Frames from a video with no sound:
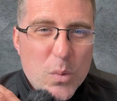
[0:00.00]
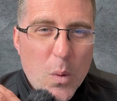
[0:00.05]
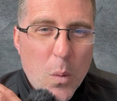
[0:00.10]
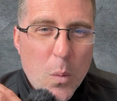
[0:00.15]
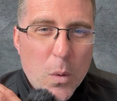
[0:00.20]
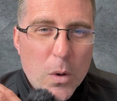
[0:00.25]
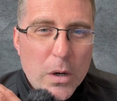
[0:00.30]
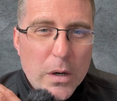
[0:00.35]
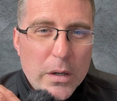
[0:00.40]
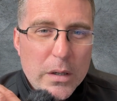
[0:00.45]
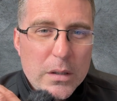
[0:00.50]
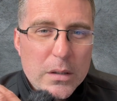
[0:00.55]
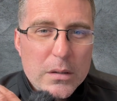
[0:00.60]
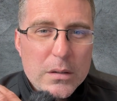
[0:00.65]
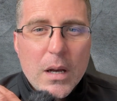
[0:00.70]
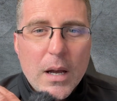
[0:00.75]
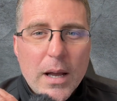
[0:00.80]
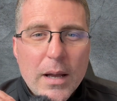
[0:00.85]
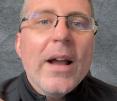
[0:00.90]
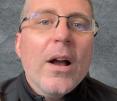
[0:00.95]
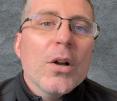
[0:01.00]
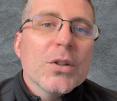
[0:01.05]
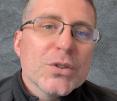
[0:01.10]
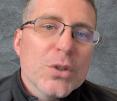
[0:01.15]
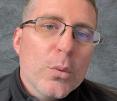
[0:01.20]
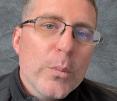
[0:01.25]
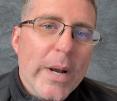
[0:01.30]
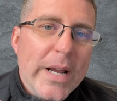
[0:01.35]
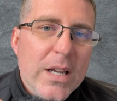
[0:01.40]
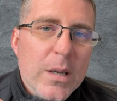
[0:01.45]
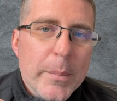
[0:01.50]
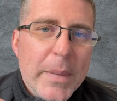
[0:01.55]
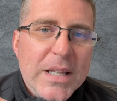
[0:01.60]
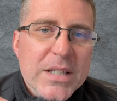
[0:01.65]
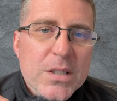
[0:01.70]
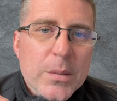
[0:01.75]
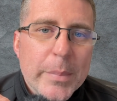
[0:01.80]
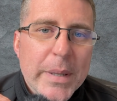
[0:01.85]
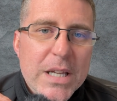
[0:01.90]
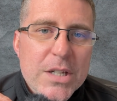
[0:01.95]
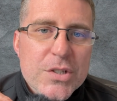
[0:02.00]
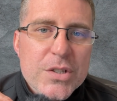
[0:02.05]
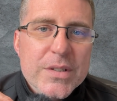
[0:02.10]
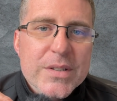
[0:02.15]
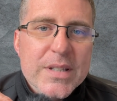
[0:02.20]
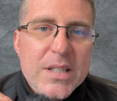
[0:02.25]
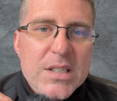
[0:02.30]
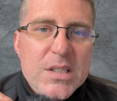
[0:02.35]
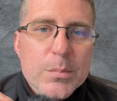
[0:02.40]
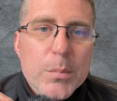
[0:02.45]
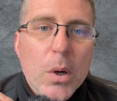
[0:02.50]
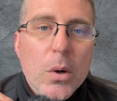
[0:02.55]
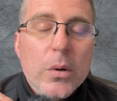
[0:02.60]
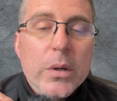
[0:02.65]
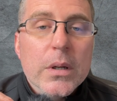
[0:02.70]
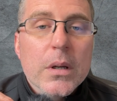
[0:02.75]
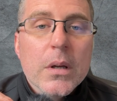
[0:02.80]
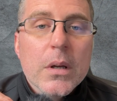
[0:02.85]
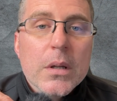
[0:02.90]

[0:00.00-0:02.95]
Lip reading: won't work. I also recommend to patients that smoke to